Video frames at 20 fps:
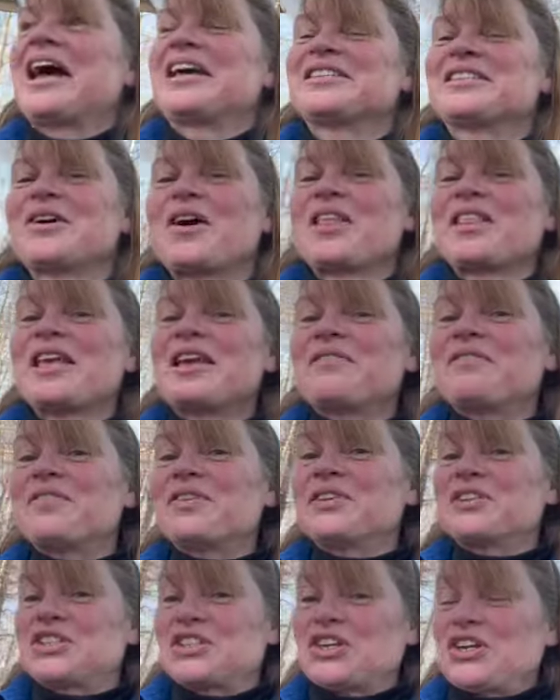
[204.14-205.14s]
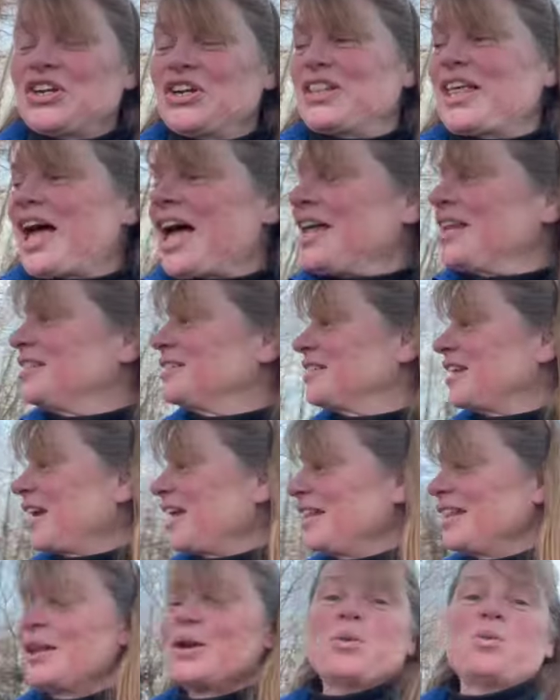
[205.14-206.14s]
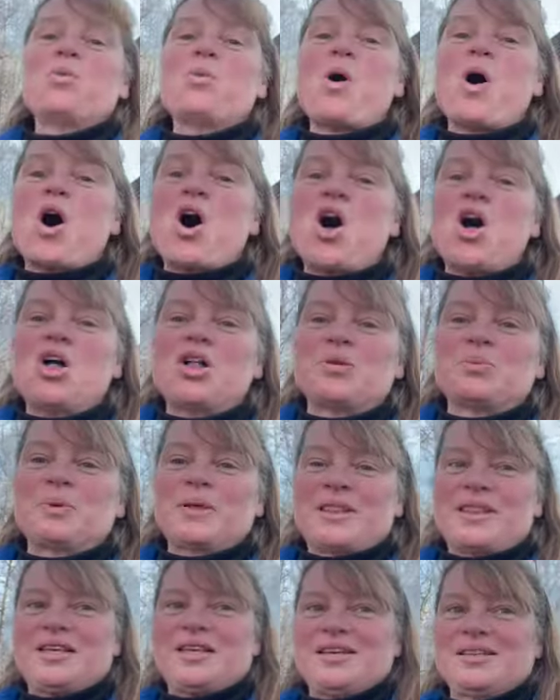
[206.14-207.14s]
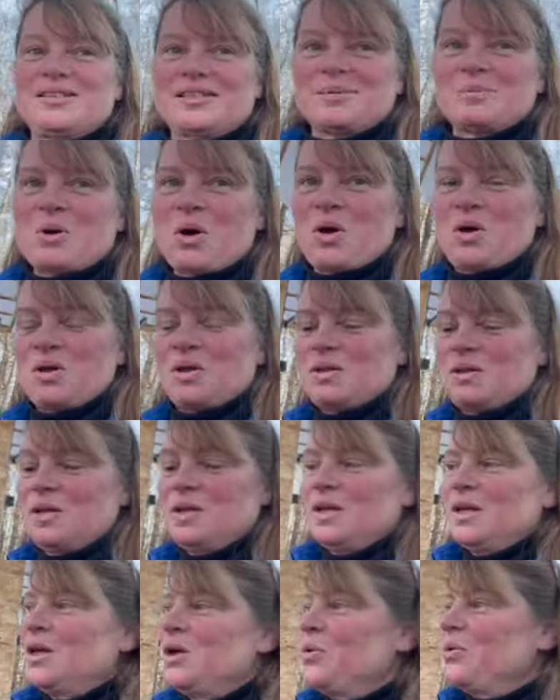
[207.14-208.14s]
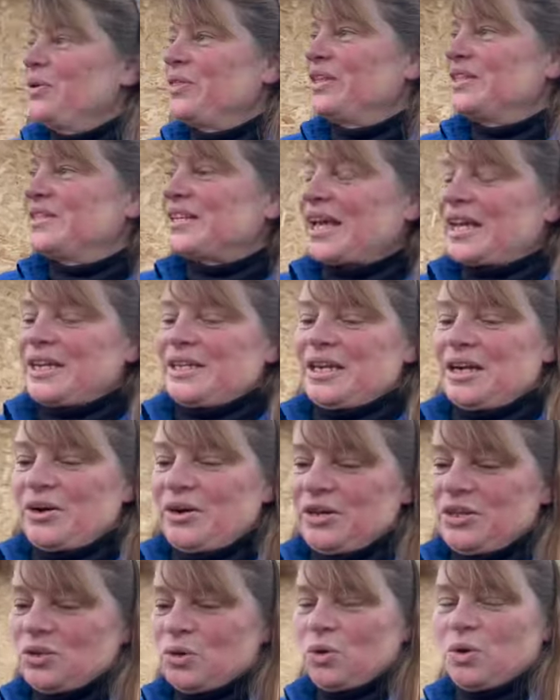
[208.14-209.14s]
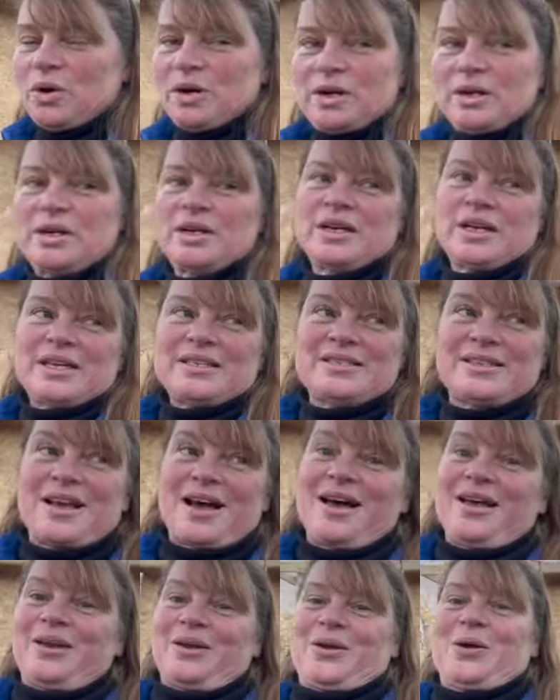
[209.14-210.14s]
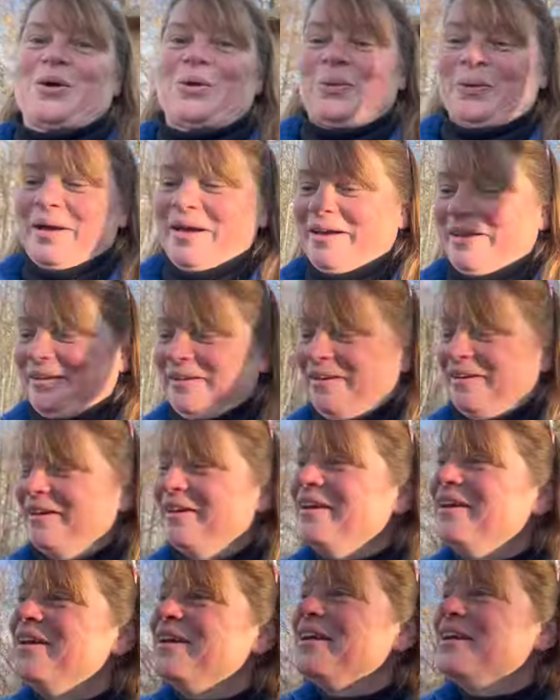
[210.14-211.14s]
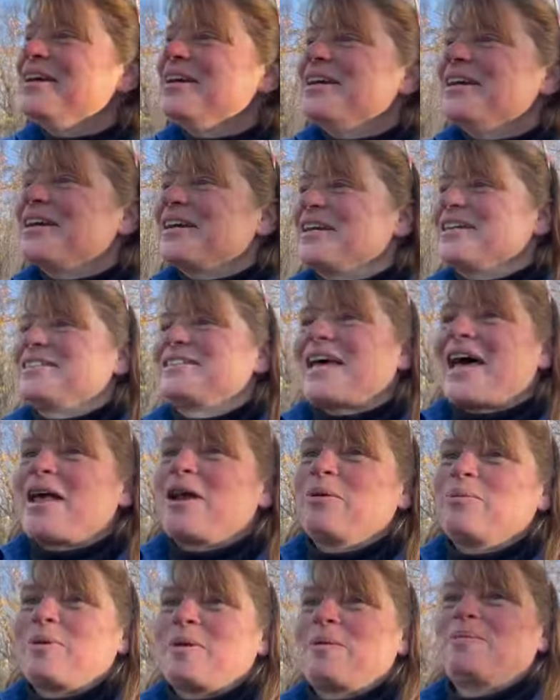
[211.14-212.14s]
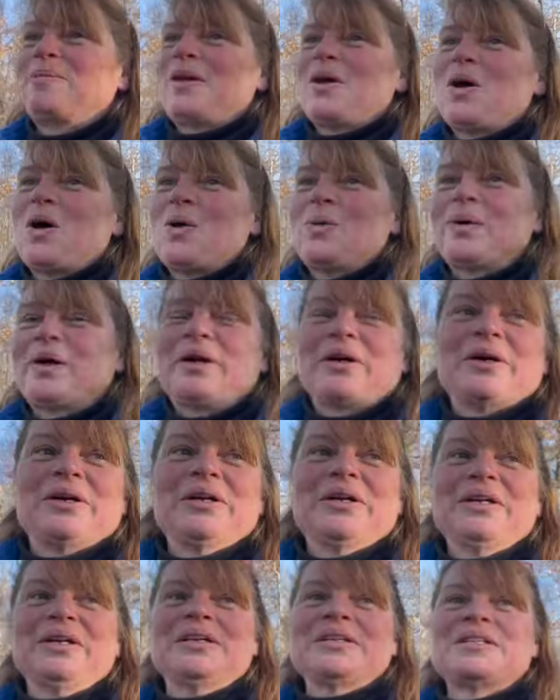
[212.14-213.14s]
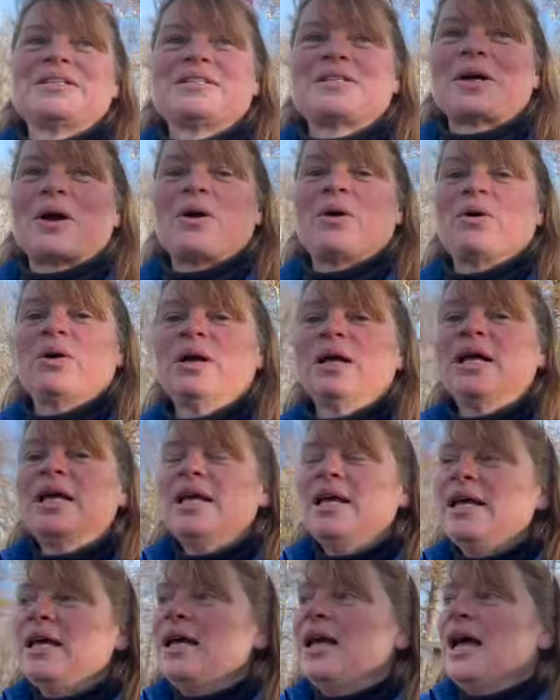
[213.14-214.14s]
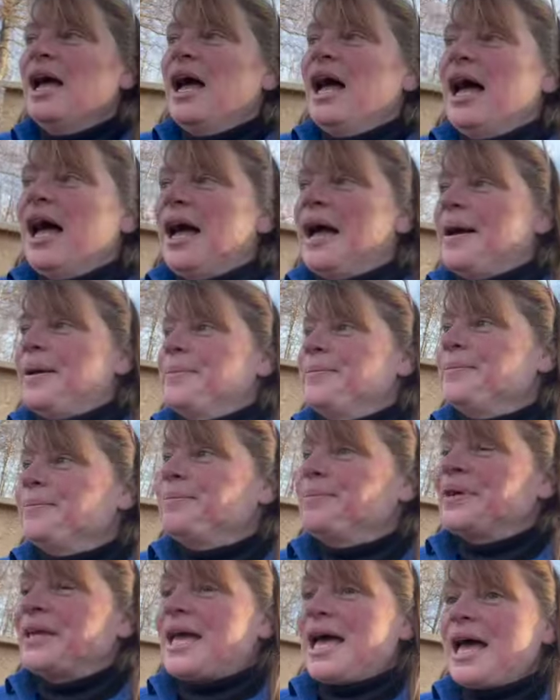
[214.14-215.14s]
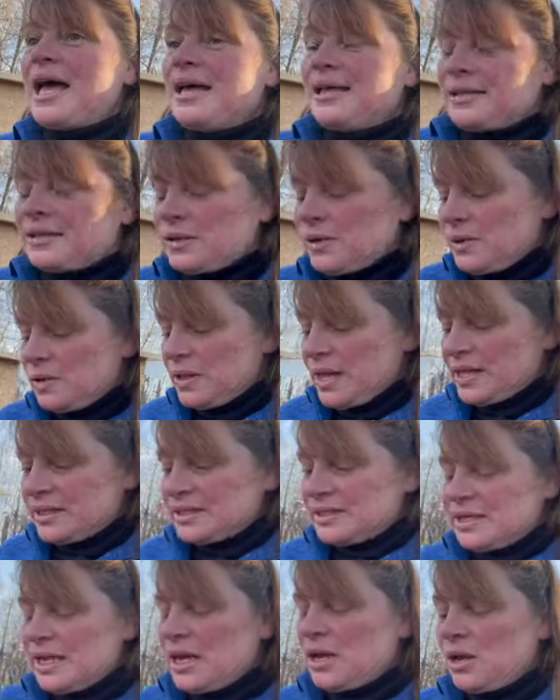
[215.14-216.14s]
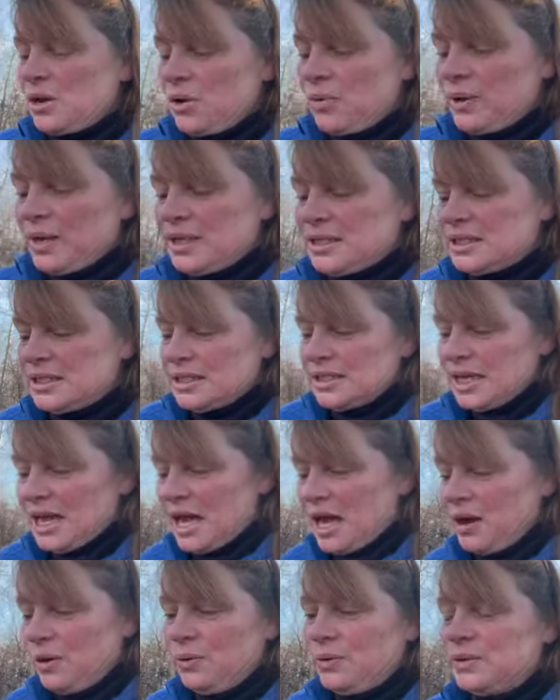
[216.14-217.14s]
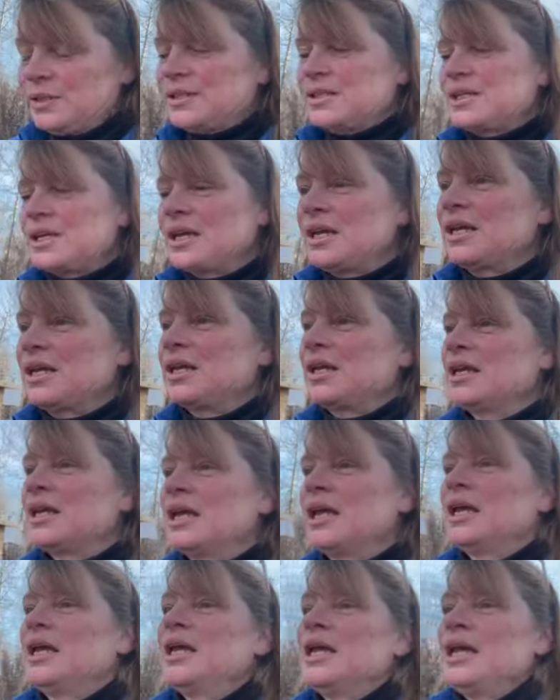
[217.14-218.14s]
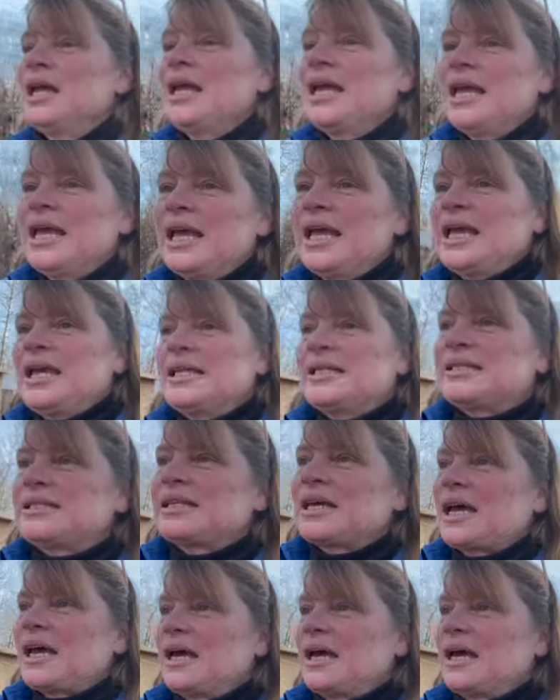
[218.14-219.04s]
So I think for sure that little wall with a secondary door has got to go in, because that'll be me all winter. So, but yeah, so let's go into the house. It's